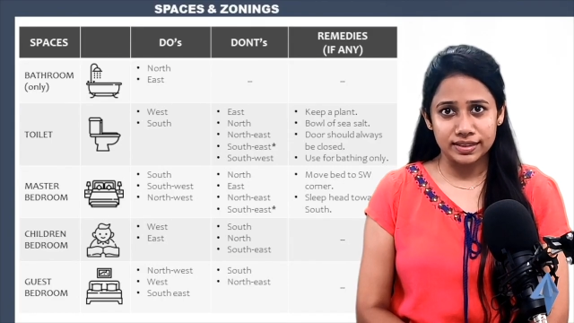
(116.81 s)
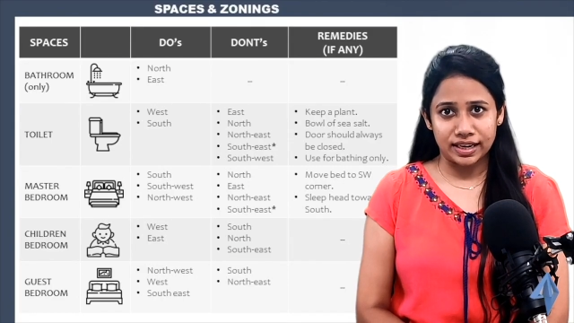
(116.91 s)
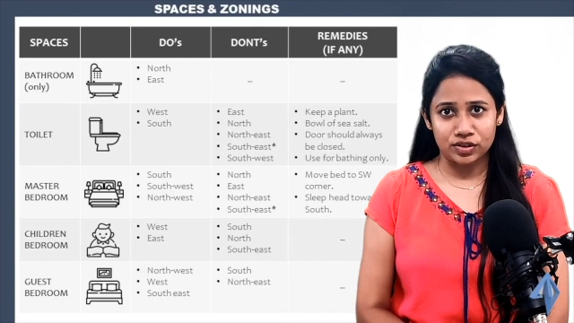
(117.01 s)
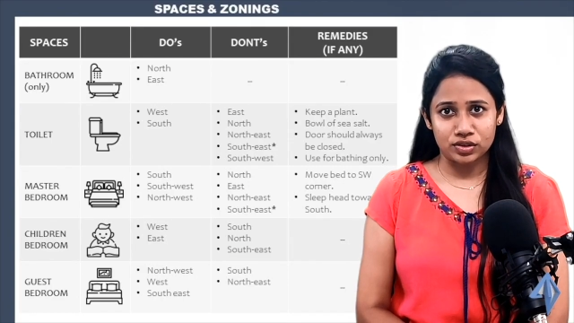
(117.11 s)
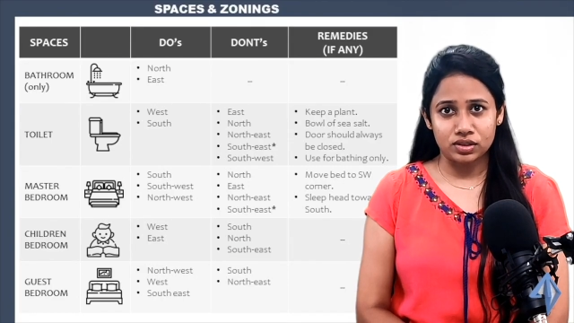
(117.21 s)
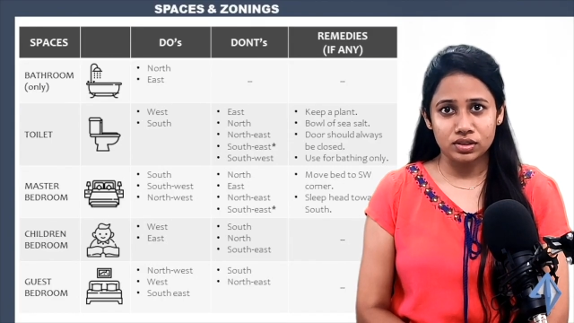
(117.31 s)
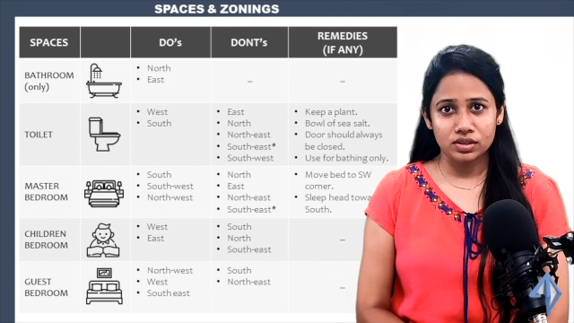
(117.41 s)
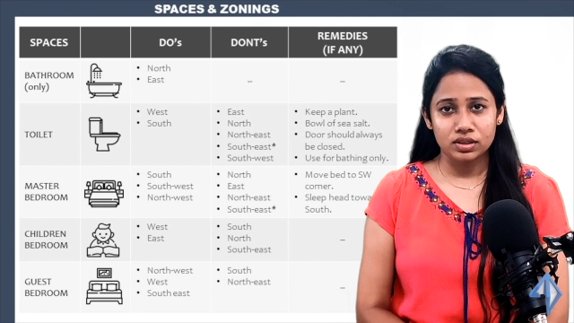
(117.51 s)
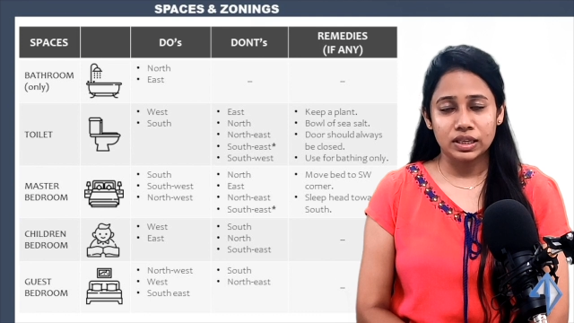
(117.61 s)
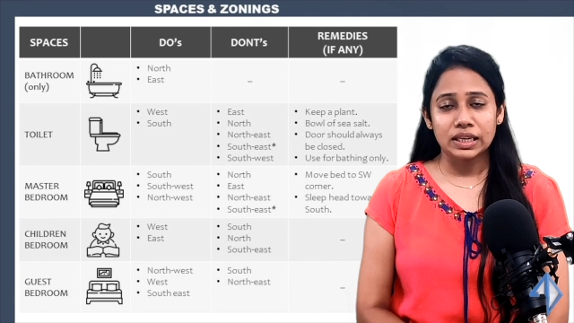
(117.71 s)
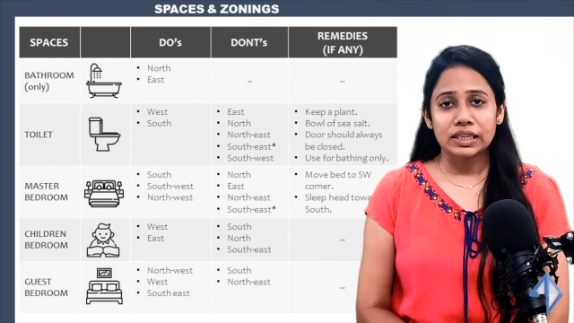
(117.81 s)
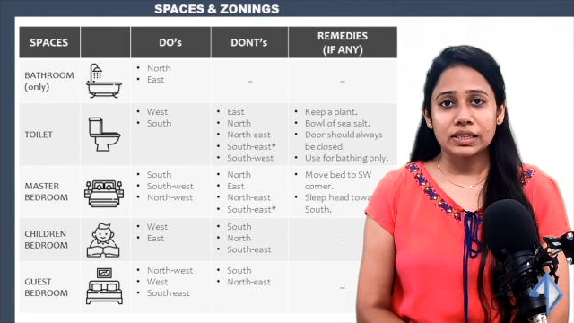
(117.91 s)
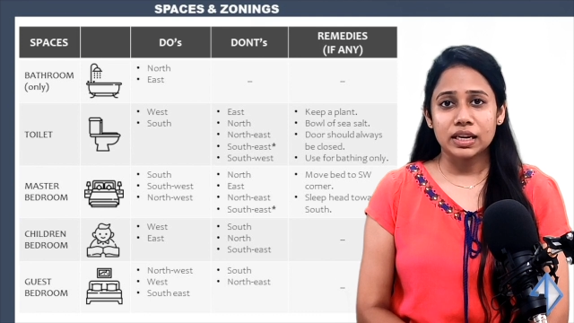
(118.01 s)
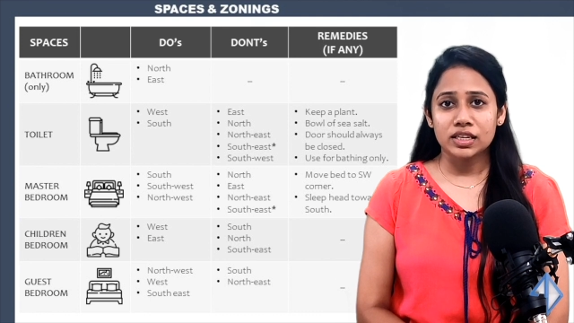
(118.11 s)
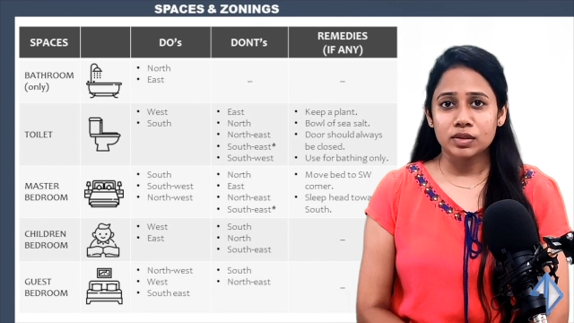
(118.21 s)
directions,
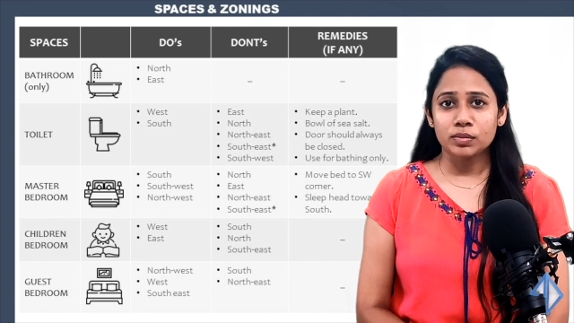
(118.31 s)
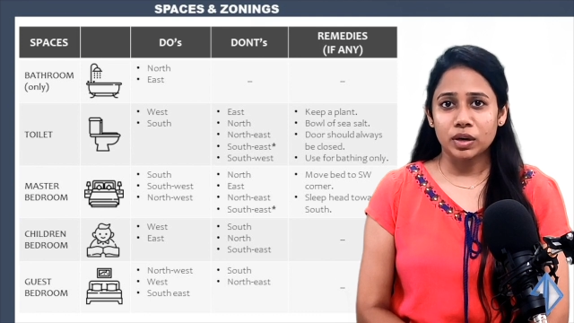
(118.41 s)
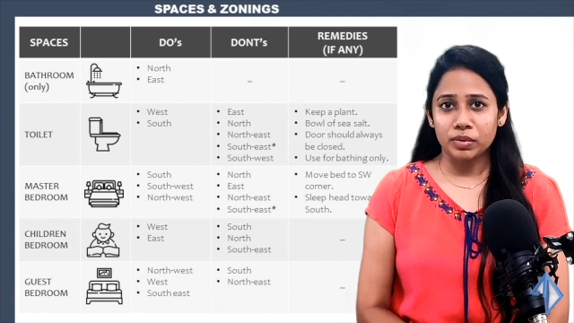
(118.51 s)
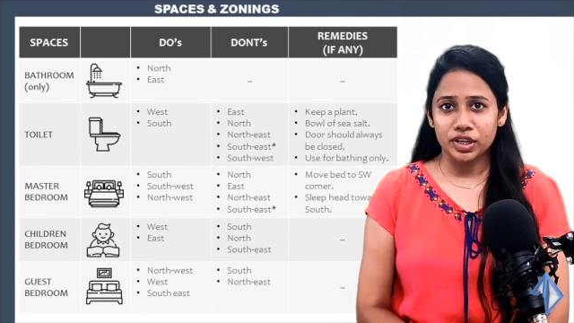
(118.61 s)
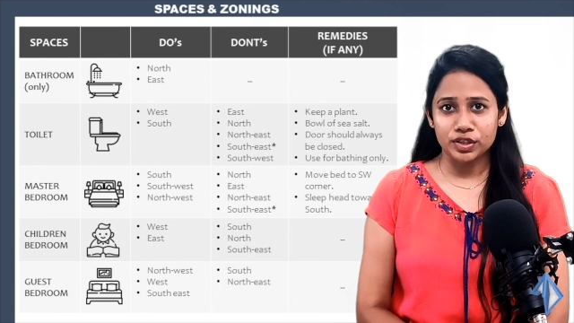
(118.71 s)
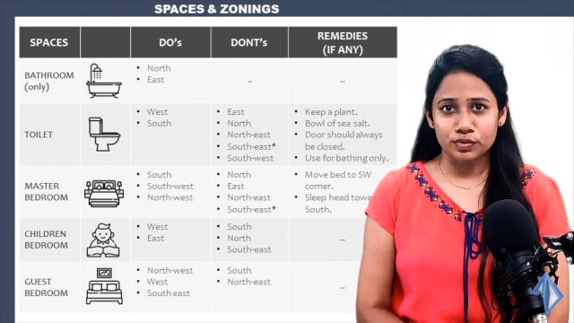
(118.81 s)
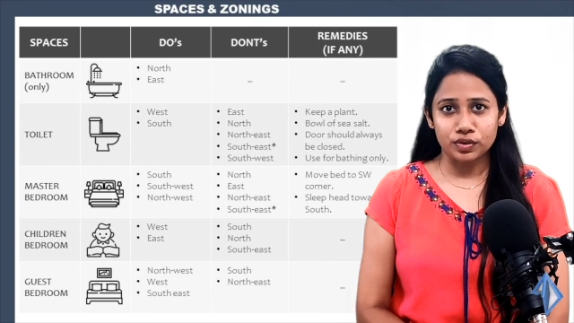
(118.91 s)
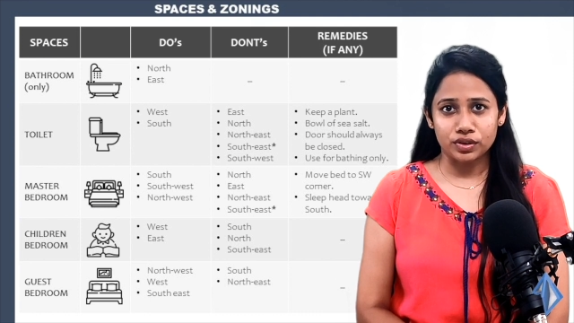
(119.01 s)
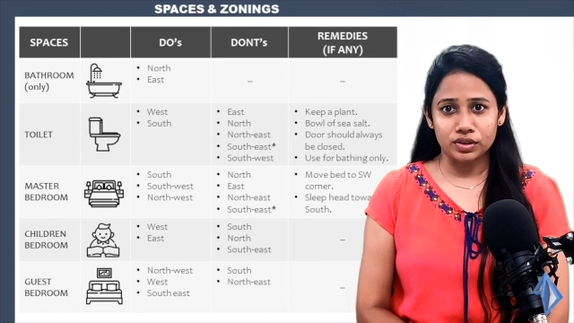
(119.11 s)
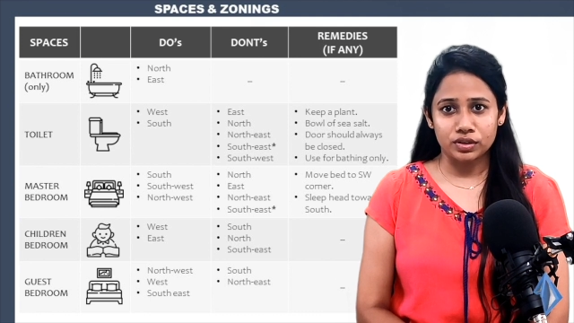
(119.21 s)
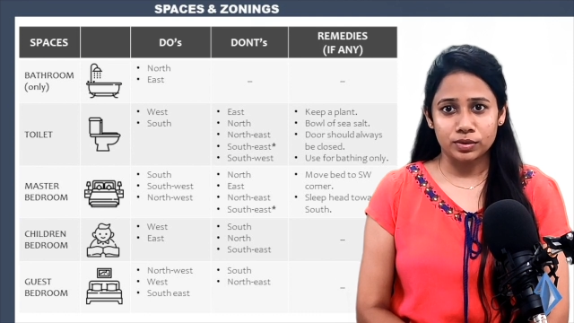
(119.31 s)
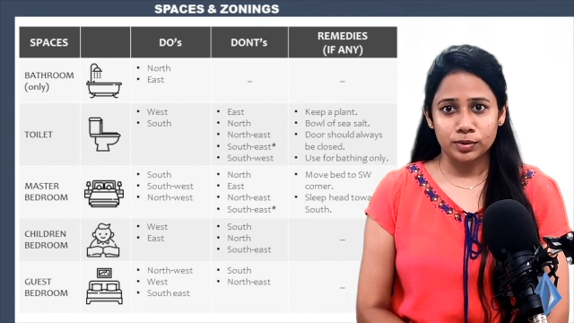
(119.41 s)
there are some remedies for it.